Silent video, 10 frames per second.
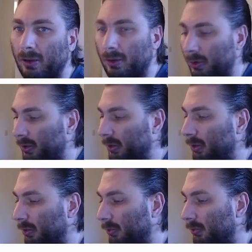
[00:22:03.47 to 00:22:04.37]

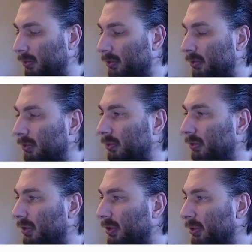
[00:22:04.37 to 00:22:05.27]
So
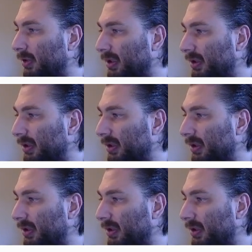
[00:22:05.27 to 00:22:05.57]
to get